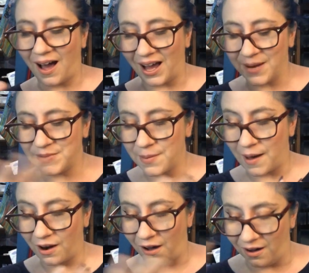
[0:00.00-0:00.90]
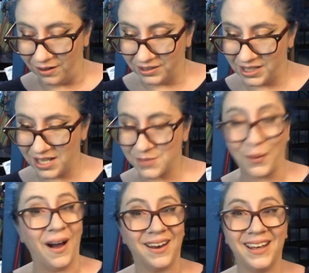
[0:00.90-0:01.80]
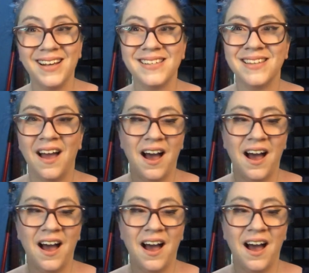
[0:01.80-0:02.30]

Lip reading: hyped about all of these products.